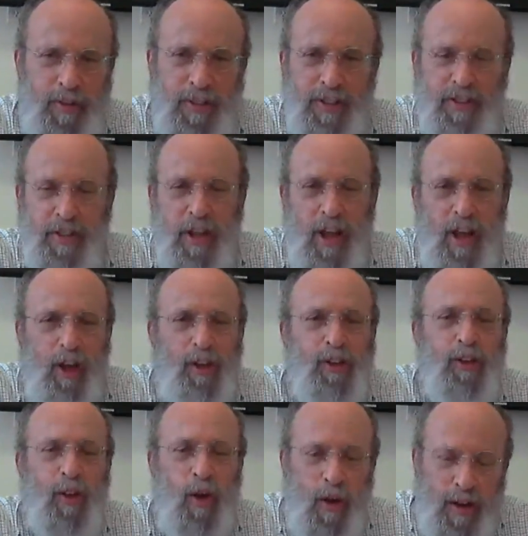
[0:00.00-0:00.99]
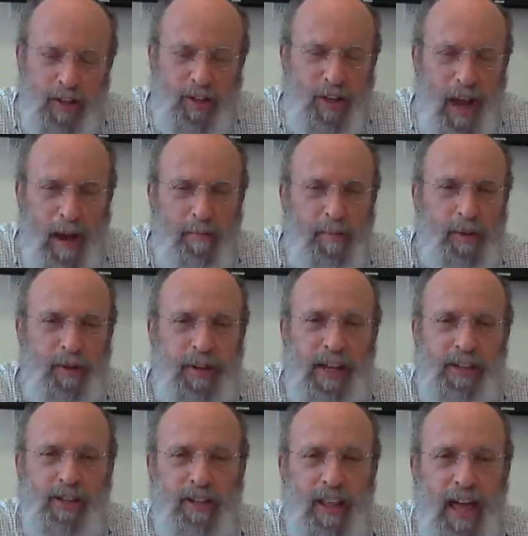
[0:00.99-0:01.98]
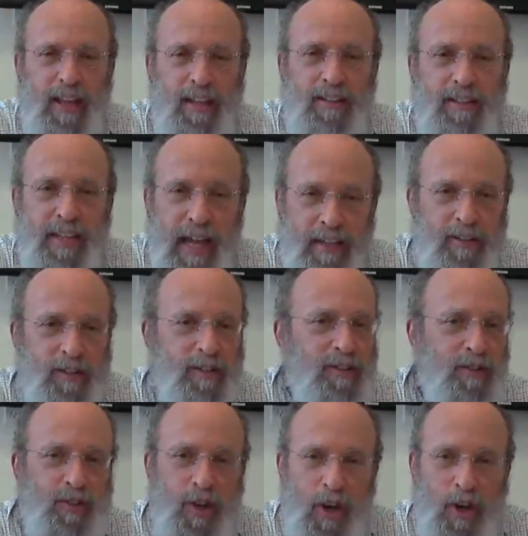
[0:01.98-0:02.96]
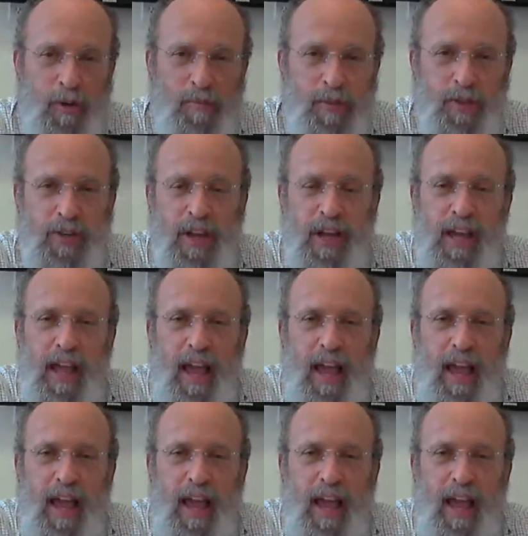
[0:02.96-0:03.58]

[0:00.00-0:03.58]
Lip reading: It's a long chapter. It has a lot of technical terms,